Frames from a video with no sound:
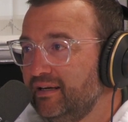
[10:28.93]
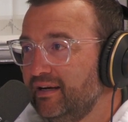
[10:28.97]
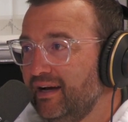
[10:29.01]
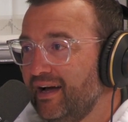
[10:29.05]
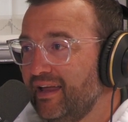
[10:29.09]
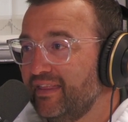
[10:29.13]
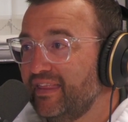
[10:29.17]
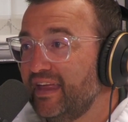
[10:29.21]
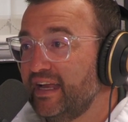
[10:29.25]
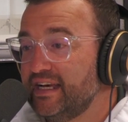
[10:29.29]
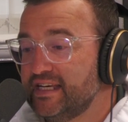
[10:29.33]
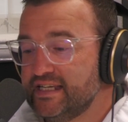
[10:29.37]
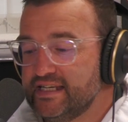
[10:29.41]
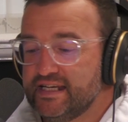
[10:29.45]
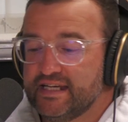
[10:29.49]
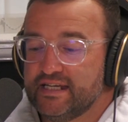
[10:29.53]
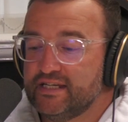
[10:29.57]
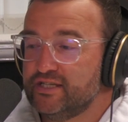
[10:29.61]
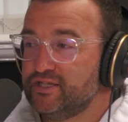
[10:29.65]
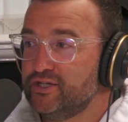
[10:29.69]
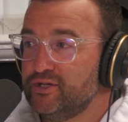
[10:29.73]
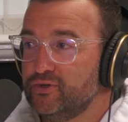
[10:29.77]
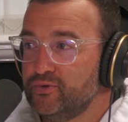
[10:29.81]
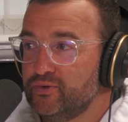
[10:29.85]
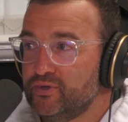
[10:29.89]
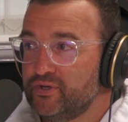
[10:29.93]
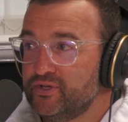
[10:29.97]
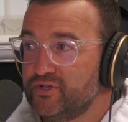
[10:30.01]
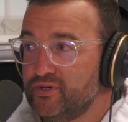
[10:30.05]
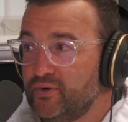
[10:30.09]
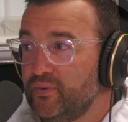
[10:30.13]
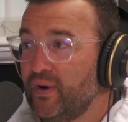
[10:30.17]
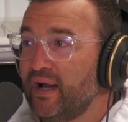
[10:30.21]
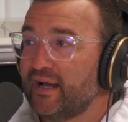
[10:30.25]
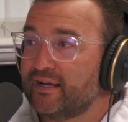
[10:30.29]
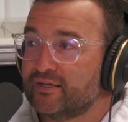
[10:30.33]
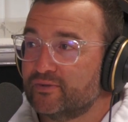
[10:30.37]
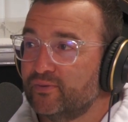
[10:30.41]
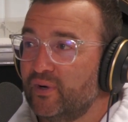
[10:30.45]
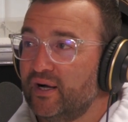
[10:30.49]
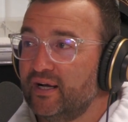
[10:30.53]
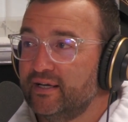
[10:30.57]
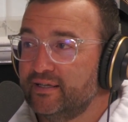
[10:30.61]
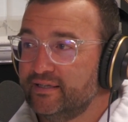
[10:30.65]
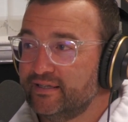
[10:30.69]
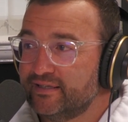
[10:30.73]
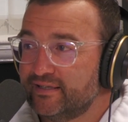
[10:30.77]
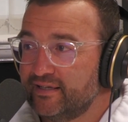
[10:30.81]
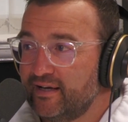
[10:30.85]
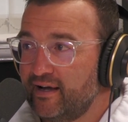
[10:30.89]
I then need you to do X, Y,
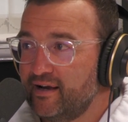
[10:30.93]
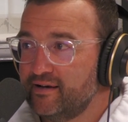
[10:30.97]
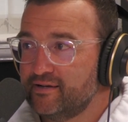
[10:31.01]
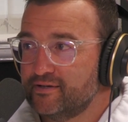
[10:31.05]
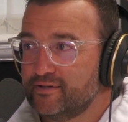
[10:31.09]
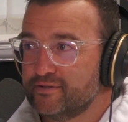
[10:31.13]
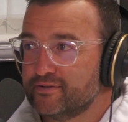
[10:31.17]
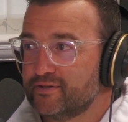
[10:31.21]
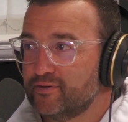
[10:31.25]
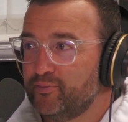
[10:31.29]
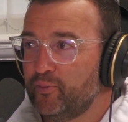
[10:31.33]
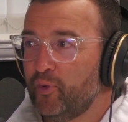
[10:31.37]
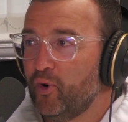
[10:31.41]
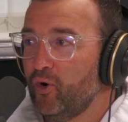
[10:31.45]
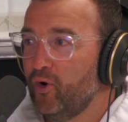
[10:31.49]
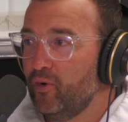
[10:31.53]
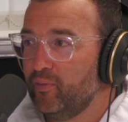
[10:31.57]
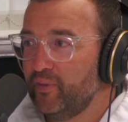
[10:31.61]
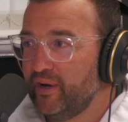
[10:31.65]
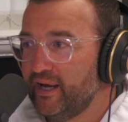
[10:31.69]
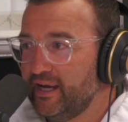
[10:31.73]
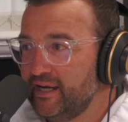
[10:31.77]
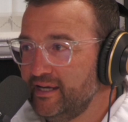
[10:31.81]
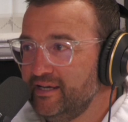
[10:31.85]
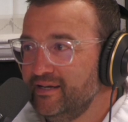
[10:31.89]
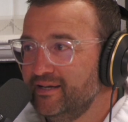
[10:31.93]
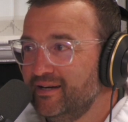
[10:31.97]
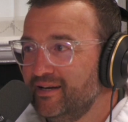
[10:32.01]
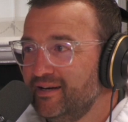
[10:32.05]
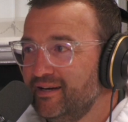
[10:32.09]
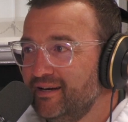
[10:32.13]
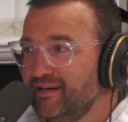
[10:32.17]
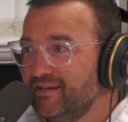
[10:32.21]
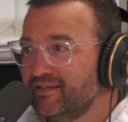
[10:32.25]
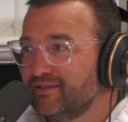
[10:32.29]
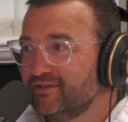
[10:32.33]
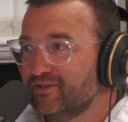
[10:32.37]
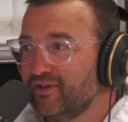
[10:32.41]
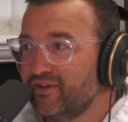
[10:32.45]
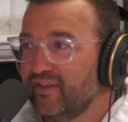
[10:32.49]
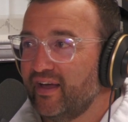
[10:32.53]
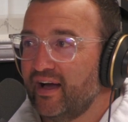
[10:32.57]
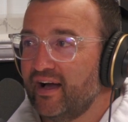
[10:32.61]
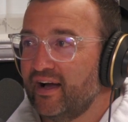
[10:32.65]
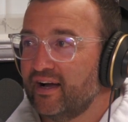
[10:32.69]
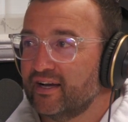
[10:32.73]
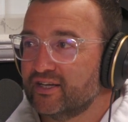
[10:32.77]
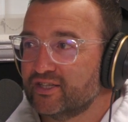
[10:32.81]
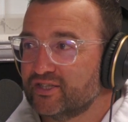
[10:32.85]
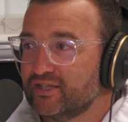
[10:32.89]
and Z to support me so
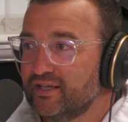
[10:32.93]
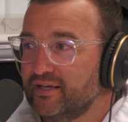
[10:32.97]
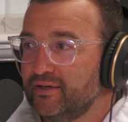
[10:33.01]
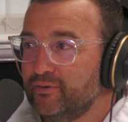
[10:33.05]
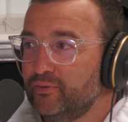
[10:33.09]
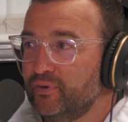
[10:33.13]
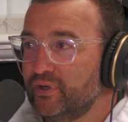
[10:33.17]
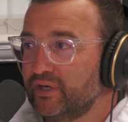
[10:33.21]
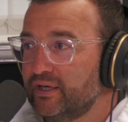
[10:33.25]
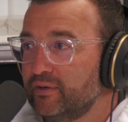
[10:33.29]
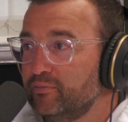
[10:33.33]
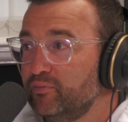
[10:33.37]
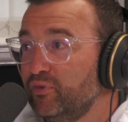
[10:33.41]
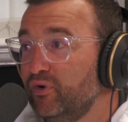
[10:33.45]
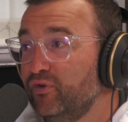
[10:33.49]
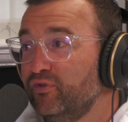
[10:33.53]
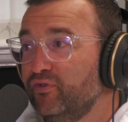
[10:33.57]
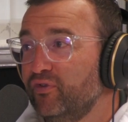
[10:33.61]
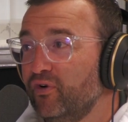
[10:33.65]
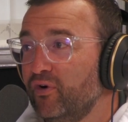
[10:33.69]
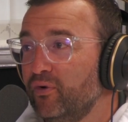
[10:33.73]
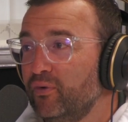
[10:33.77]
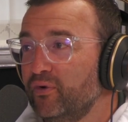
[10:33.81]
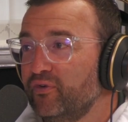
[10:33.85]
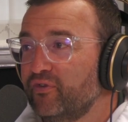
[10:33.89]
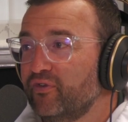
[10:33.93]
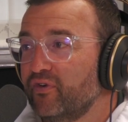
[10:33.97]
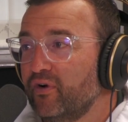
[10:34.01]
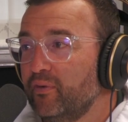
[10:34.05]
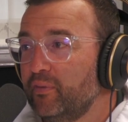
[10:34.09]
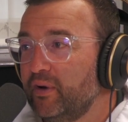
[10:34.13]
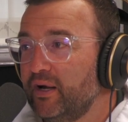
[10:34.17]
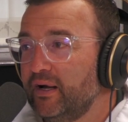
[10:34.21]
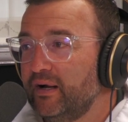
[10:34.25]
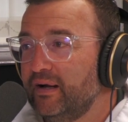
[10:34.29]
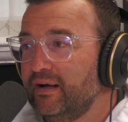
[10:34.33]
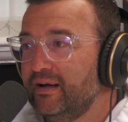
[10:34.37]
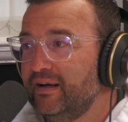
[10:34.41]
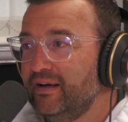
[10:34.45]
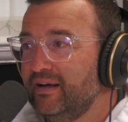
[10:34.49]
that actually we can move forward from it.